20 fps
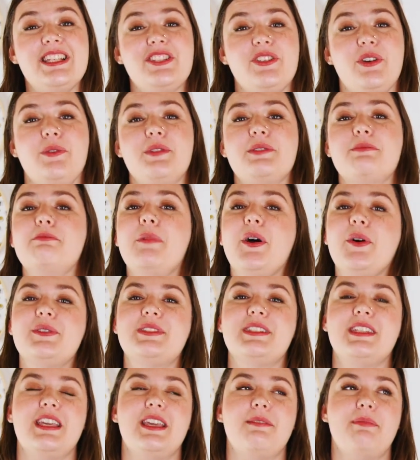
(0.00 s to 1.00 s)
So it was
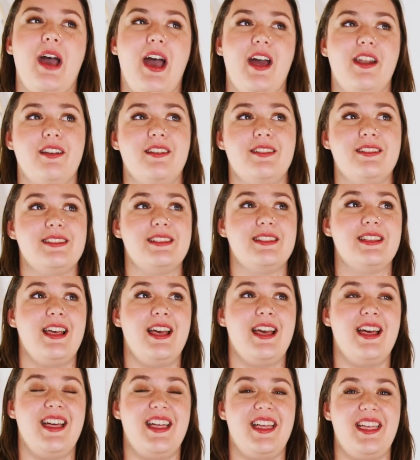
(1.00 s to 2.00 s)
mostly patterns
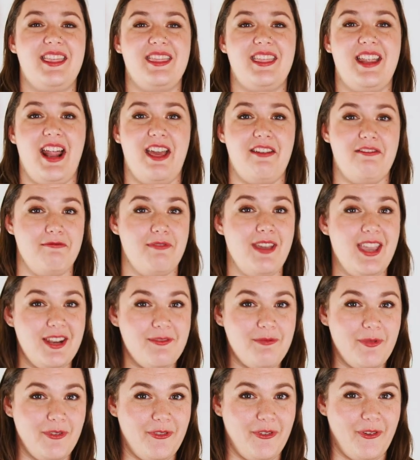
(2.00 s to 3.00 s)
that I've made
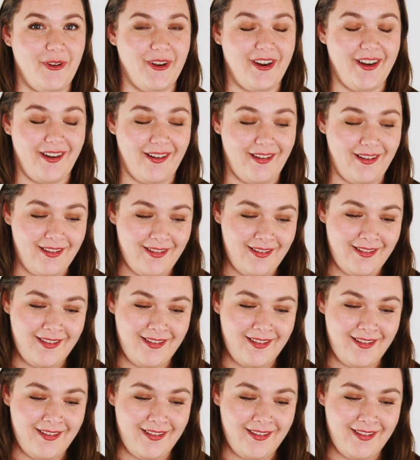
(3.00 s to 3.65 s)
before.